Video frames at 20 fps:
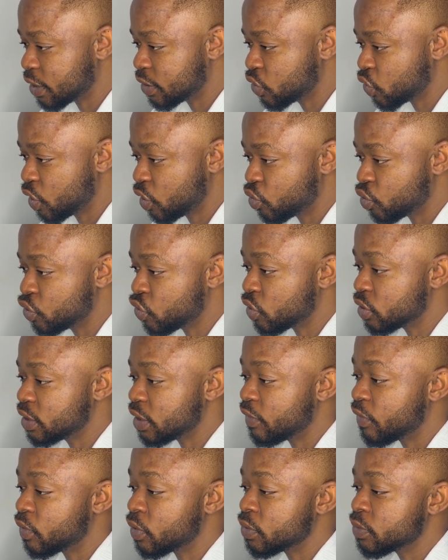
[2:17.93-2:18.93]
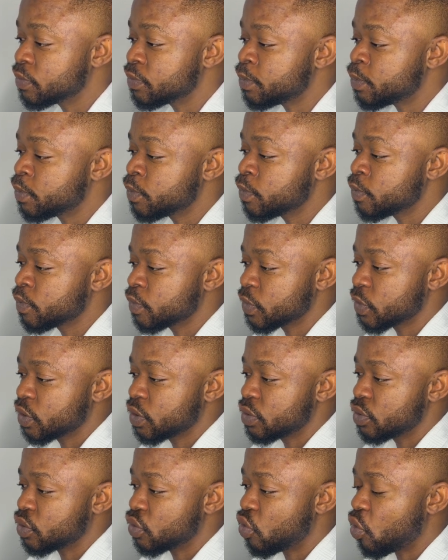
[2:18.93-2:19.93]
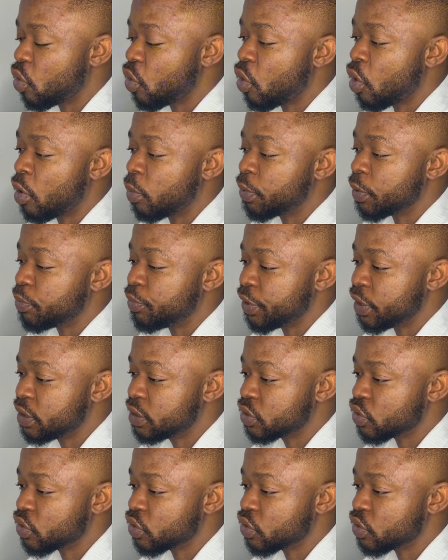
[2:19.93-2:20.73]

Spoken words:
So it could not even go up a bit